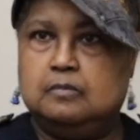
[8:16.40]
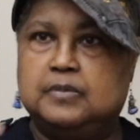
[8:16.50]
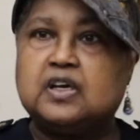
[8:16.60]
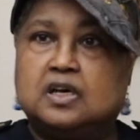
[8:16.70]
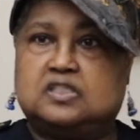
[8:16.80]

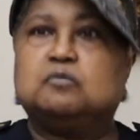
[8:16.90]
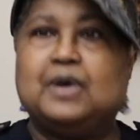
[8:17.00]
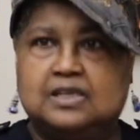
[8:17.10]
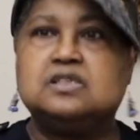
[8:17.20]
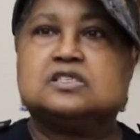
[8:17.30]
because of
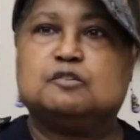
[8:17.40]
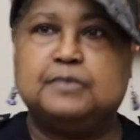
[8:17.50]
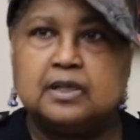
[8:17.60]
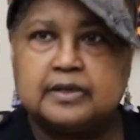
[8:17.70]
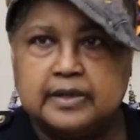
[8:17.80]
my
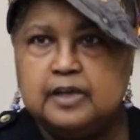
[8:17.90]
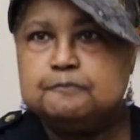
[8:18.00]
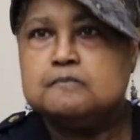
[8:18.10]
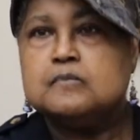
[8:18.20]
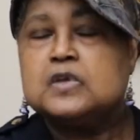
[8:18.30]
disability,
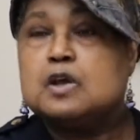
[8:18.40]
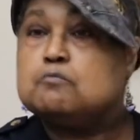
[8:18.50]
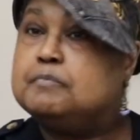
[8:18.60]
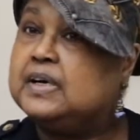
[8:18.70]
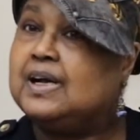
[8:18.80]

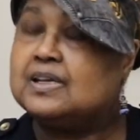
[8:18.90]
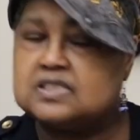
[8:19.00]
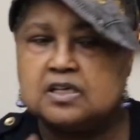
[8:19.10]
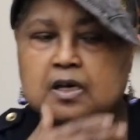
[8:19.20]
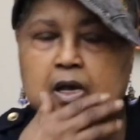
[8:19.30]

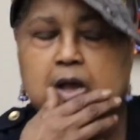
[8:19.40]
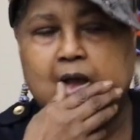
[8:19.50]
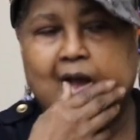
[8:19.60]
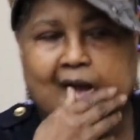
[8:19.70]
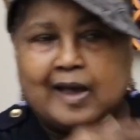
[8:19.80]
but
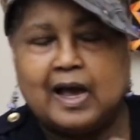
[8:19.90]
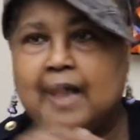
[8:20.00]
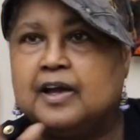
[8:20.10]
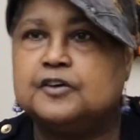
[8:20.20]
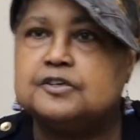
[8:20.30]

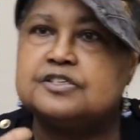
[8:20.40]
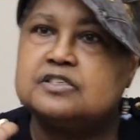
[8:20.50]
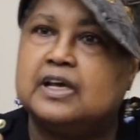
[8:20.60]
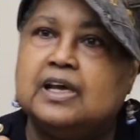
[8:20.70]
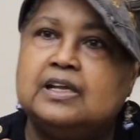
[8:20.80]
I
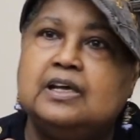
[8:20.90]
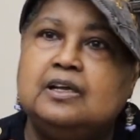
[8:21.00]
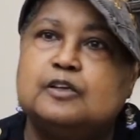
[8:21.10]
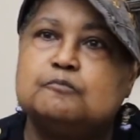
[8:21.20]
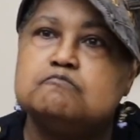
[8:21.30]
understand it,
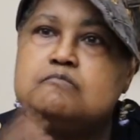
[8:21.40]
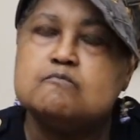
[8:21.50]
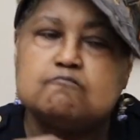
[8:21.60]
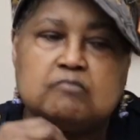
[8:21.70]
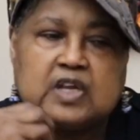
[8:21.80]

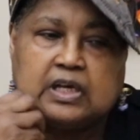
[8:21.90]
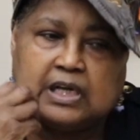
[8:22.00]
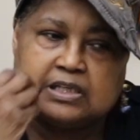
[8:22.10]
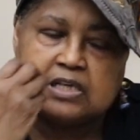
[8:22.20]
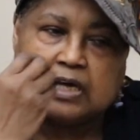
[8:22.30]
and
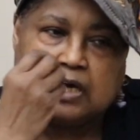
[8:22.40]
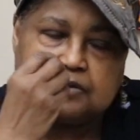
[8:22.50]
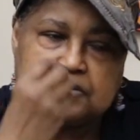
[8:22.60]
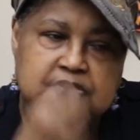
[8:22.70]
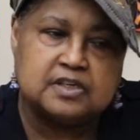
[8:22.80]
I, I
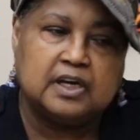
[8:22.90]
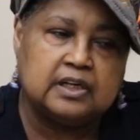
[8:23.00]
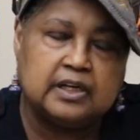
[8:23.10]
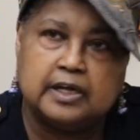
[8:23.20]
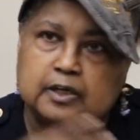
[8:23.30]
understand
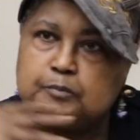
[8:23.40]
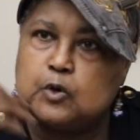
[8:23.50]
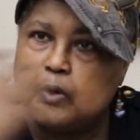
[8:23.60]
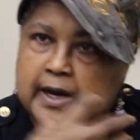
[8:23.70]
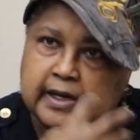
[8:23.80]
it in a
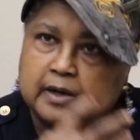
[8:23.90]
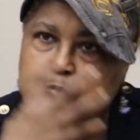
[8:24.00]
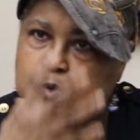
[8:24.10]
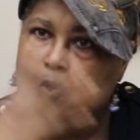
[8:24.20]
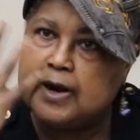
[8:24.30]
poetic,
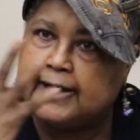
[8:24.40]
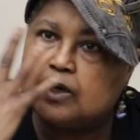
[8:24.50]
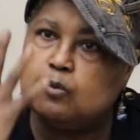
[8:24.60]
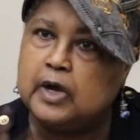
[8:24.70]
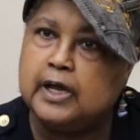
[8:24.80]

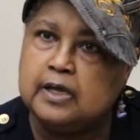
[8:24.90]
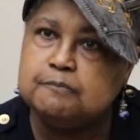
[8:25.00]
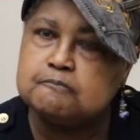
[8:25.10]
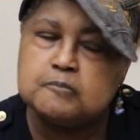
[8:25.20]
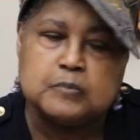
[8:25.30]
poetic way.
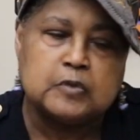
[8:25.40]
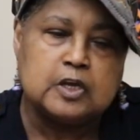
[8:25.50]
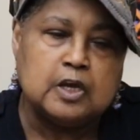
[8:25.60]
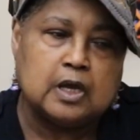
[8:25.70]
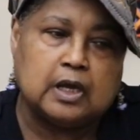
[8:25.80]

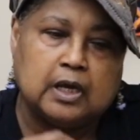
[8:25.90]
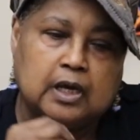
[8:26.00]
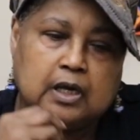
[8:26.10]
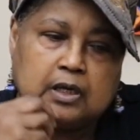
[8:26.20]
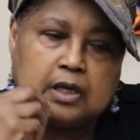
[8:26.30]

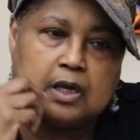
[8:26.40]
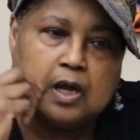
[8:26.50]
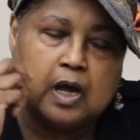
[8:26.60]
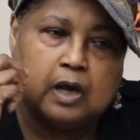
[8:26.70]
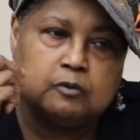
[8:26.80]
And
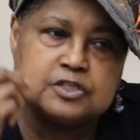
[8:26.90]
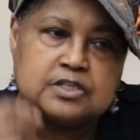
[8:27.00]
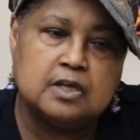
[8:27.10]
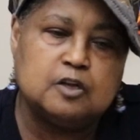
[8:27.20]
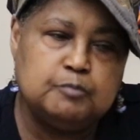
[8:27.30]
I was
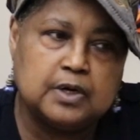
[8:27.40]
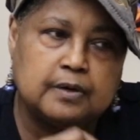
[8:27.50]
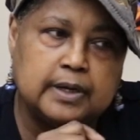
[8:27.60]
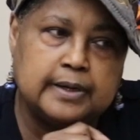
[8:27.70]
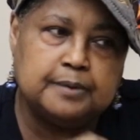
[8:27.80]
telling
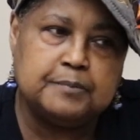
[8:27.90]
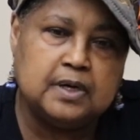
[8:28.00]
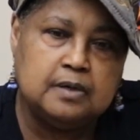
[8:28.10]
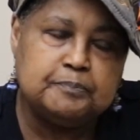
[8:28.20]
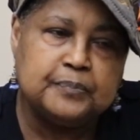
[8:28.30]

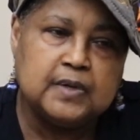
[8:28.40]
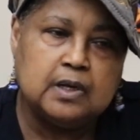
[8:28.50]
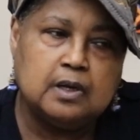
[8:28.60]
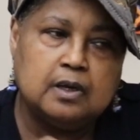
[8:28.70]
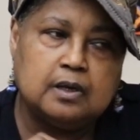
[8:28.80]
Maryemma,
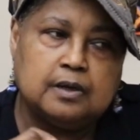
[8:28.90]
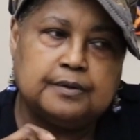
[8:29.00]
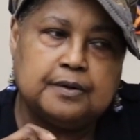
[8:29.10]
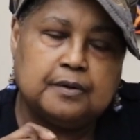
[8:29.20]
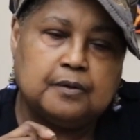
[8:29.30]
you
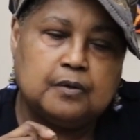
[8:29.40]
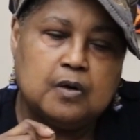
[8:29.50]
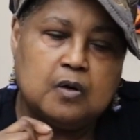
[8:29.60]
know,